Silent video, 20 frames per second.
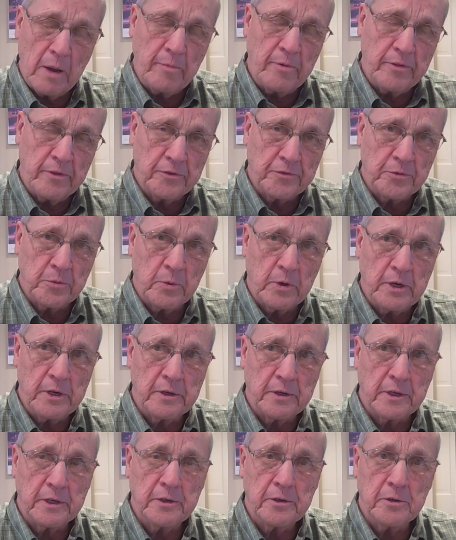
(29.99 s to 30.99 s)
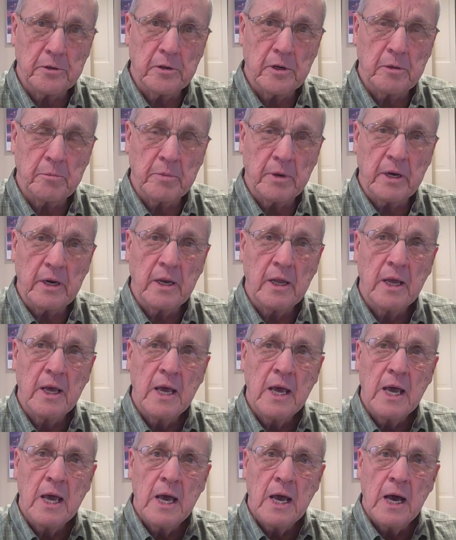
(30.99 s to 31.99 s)
Maybe there's a way you can do it, but
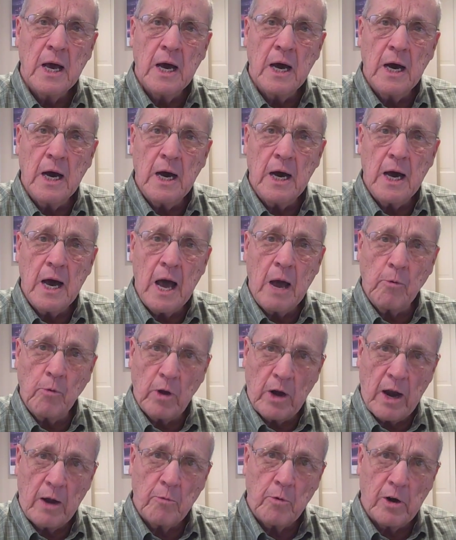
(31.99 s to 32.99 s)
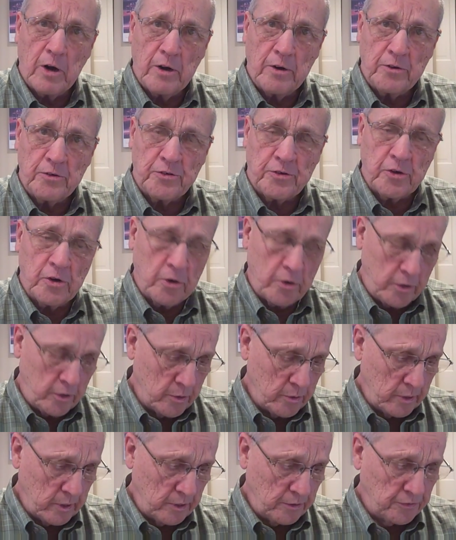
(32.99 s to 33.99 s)
what I wanted to show
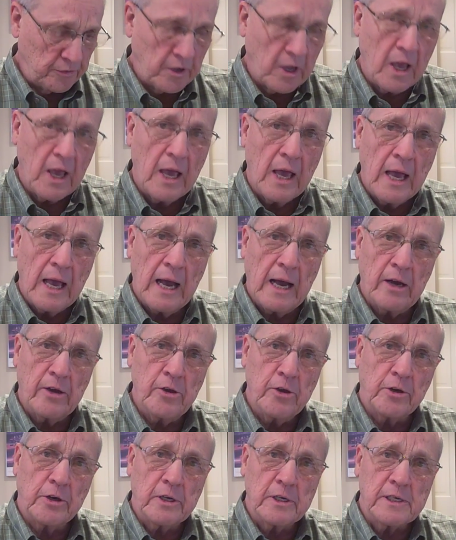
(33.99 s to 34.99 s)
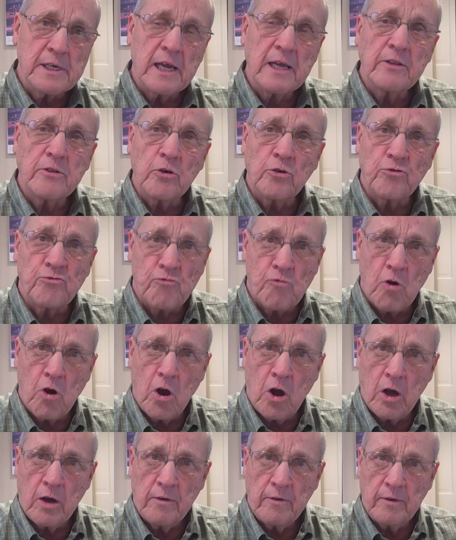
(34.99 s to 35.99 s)
you is how you can take those
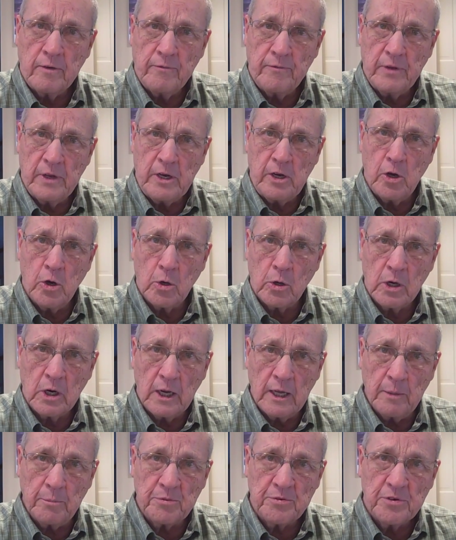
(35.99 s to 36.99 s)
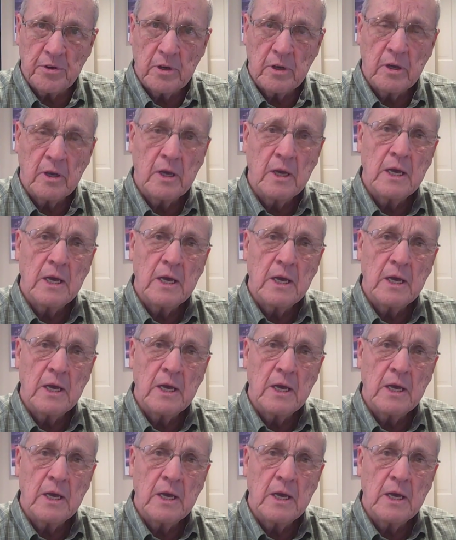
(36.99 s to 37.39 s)
raw video clips,